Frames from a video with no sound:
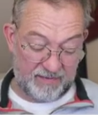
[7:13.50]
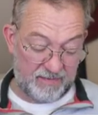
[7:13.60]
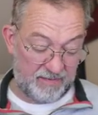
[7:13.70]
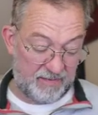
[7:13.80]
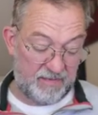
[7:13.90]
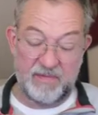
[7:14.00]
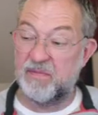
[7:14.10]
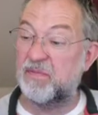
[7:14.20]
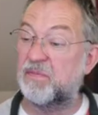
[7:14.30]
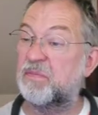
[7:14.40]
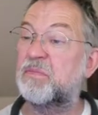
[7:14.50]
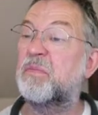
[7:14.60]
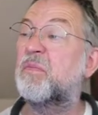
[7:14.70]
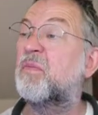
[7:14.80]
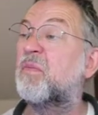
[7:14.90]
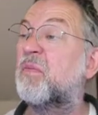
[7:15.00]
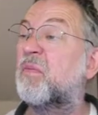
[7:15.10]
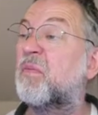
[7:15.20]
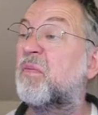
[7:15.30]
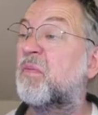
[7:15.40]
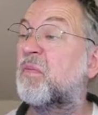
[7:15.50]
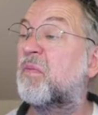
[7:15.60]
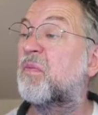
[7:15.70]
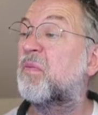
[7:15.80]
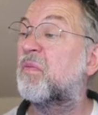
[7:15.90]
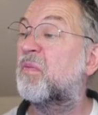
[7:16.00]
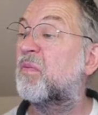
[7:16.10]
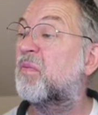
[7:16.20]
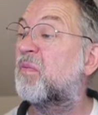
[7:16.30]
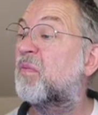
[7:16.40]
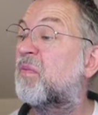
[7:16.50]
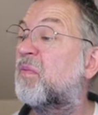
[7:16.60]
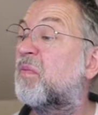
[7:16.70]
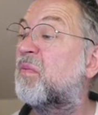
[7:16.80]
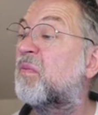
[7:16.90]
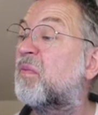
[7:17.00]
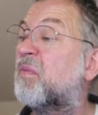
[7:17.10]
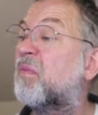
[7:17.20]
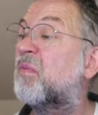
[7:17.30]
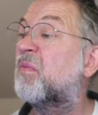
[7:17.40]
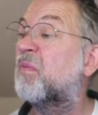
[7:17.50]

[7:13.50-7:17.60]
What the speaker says: (silence)